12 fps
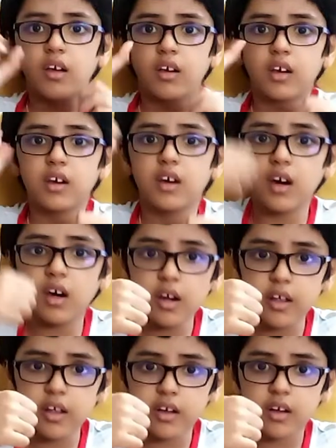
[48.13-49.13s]

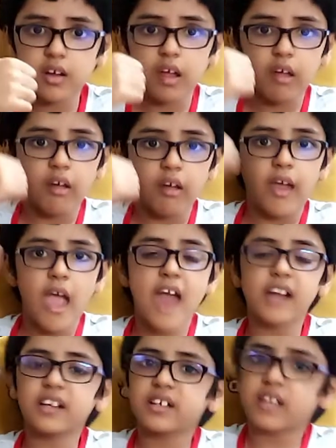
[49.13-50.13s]
good
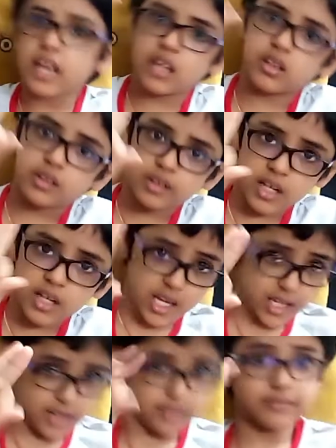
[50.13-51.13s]
and
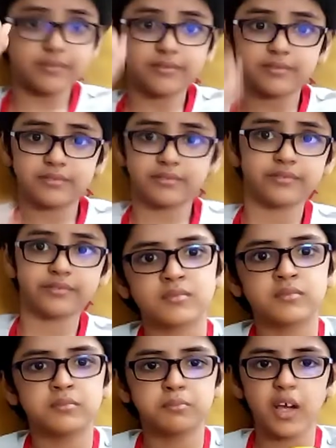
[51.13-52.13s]
tasty.
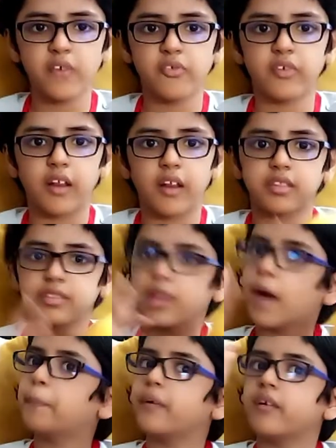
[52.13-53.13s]
My friends,
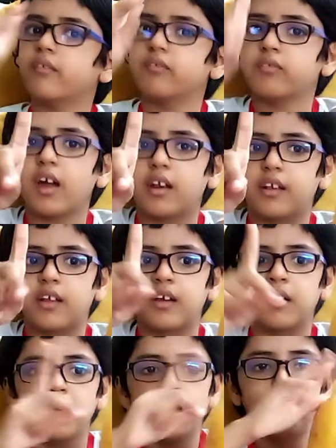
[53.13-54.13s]
step 1.
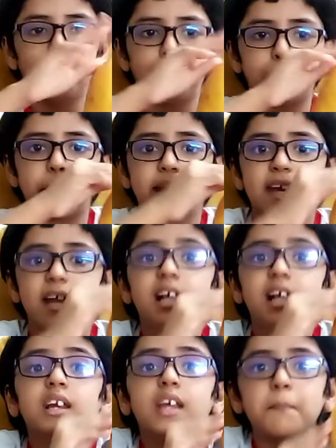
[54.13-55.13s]

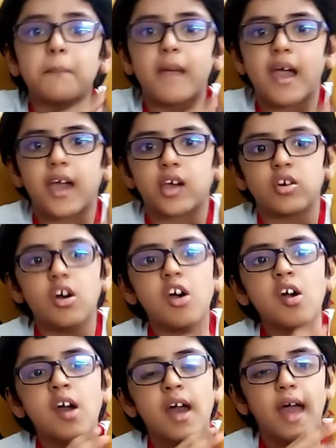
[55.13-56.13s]
Peel the mango
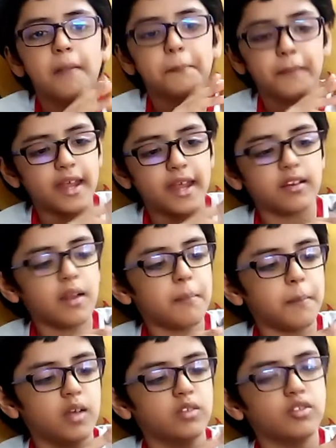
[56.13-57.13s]
and make
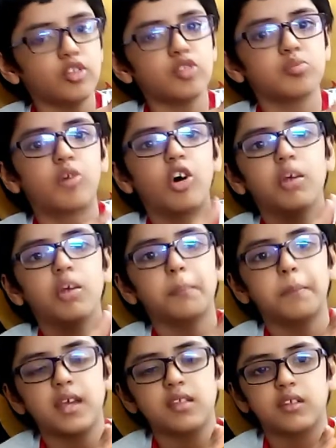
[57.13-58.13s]
them into small
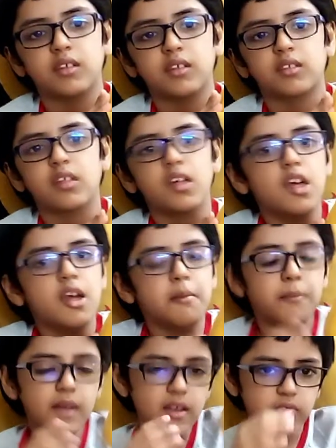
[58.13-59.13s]
pieces.
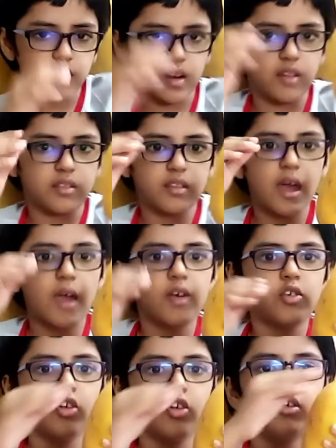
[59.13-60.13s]
My friends, I
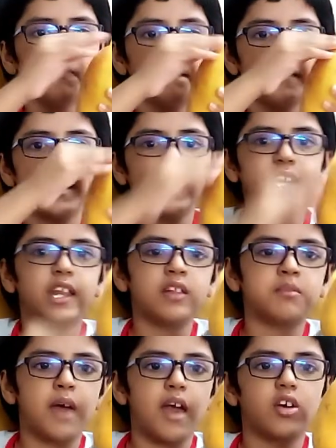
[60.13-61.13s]
am going to peel
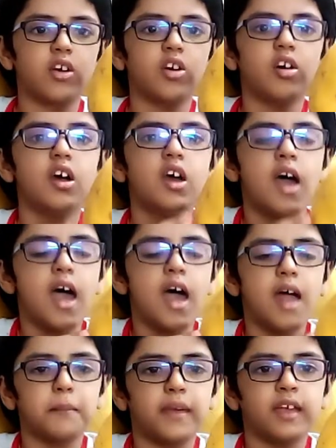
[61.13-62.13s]
this mango
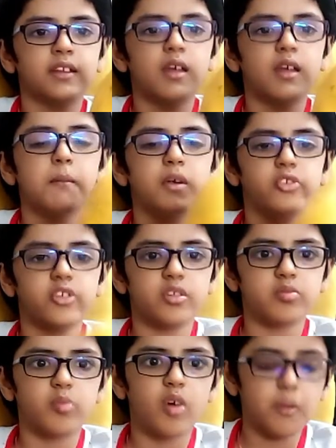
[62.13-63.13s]
and make them into
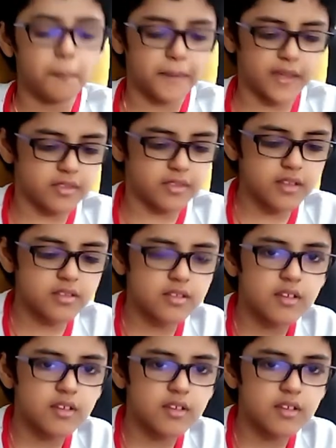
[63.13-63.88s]
small pieces